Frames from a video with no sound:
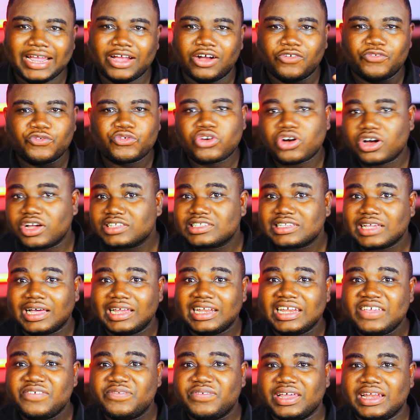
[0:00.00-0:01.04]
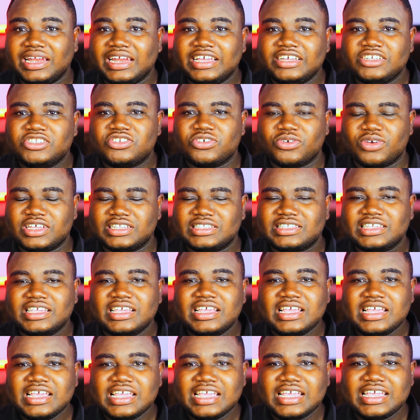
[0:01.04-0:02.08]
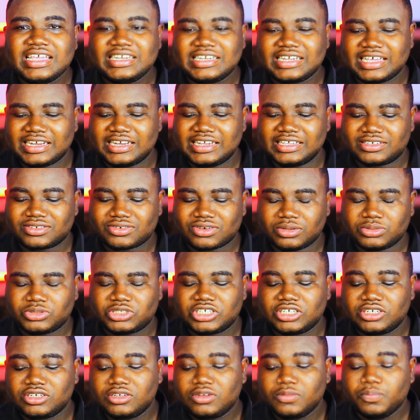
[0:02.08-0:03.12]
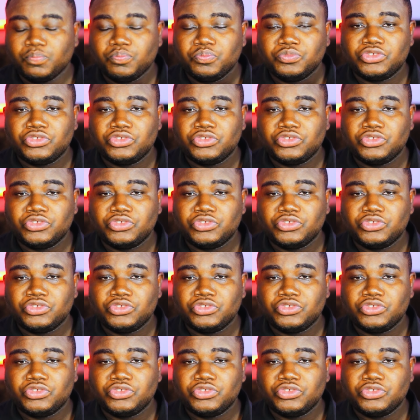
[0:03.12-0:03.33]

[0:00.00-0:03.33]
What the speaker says: Of course, I'll leave a link to it in the description.